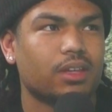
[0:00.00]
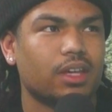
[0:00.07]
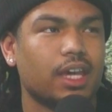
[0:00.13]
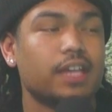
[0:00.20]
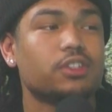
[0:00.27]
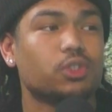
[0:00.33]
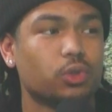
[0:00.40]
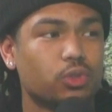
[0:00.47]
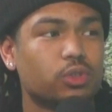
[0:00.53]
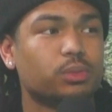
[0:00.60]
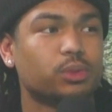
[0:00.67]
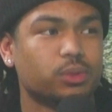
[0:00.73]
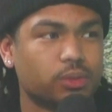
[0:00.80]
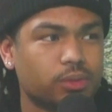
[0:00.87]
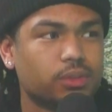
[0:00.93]
It's
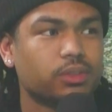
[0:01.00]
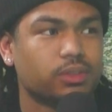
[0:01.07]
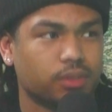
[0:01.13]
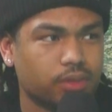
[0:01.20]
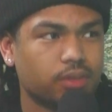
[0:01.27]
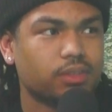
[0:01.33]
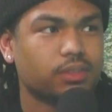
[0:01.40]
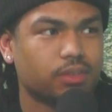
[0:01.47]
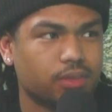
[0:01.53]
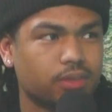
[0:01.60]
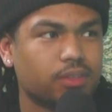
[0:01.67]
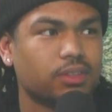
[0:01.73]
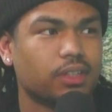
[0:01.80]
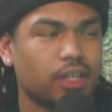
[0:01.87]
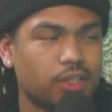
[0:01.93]
usable.
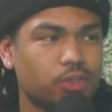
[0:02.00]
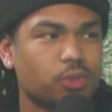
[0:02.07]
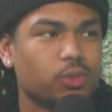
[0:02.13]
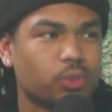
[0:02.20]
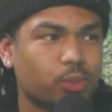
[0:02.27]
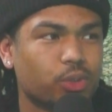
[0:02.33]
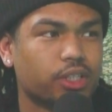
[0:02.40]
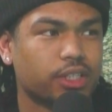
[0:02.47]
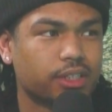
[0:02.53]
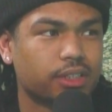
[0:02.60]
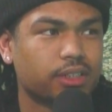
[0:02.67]
It's usable. Yeah.